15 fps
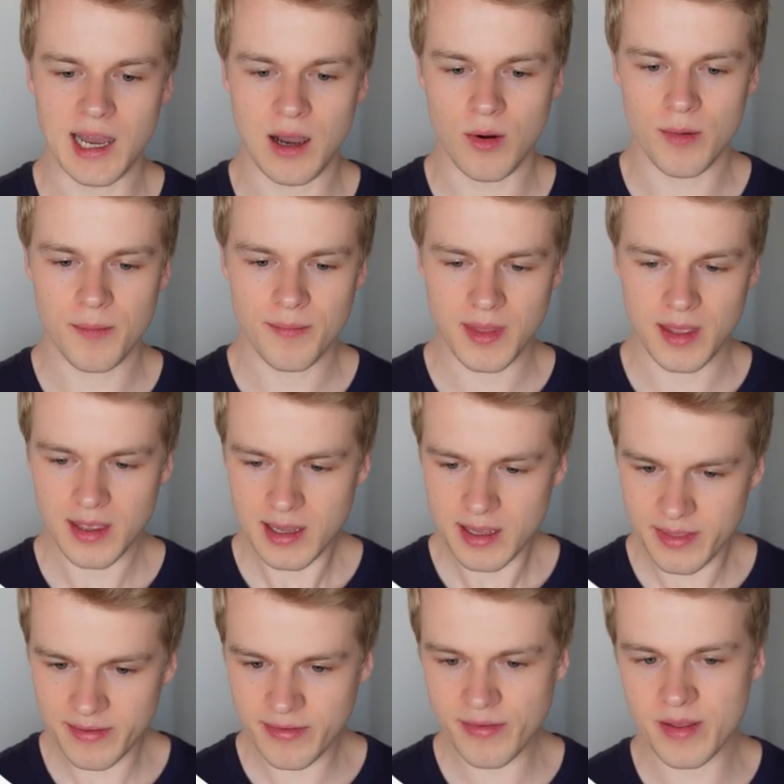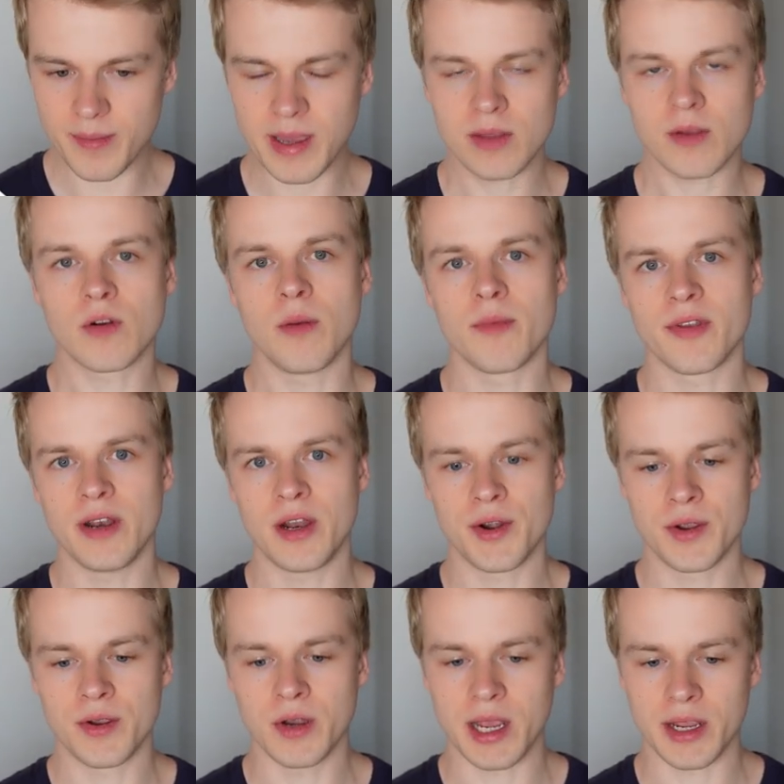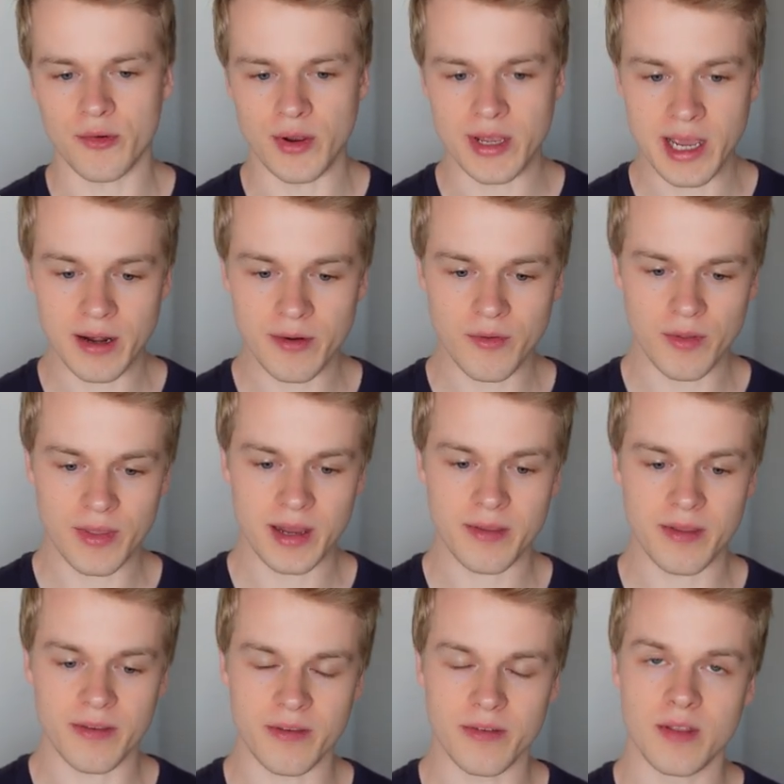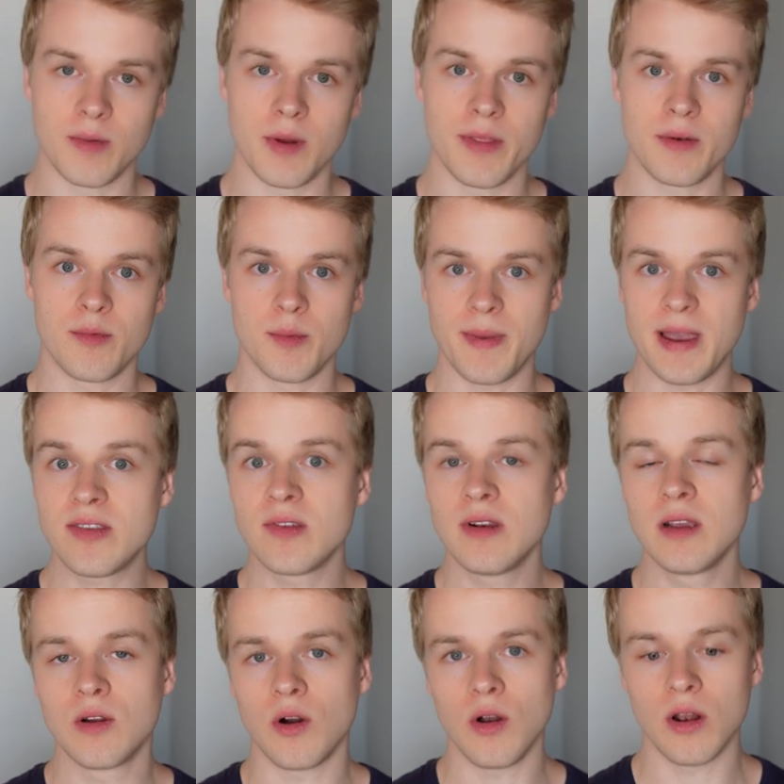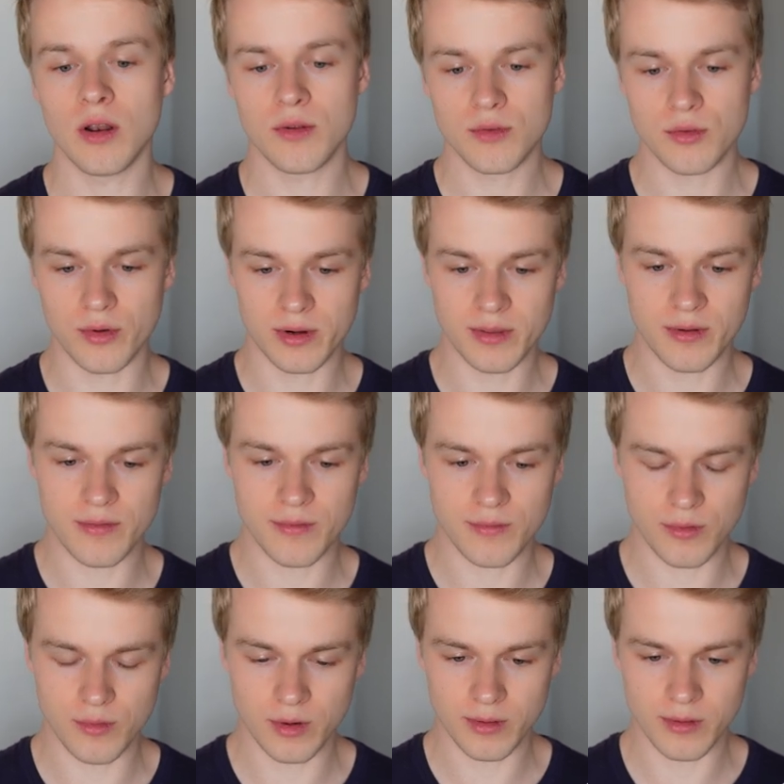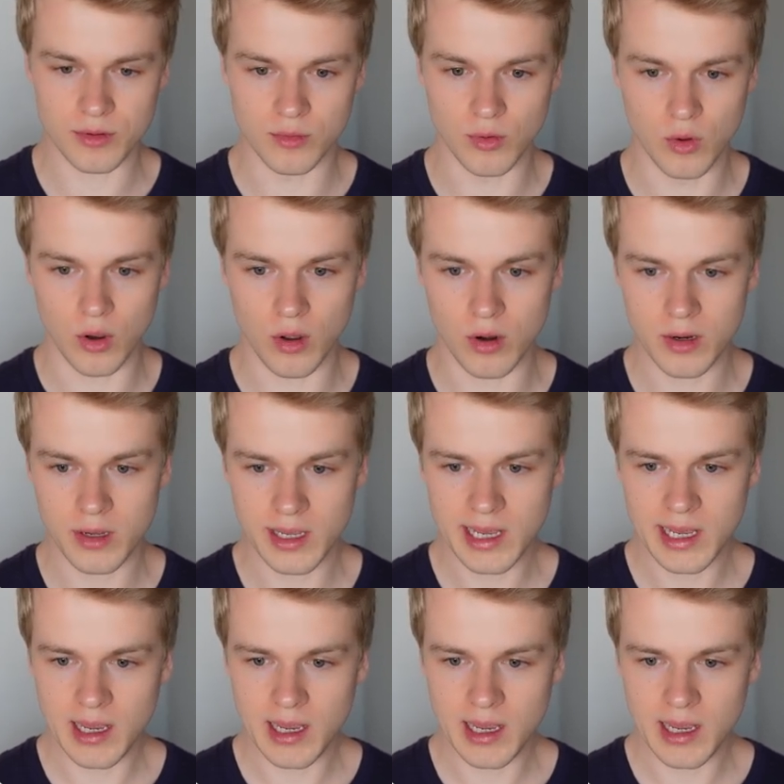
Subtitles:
Now, this is the make.com scenario I created for that. This is the one that we basically call during the tool call.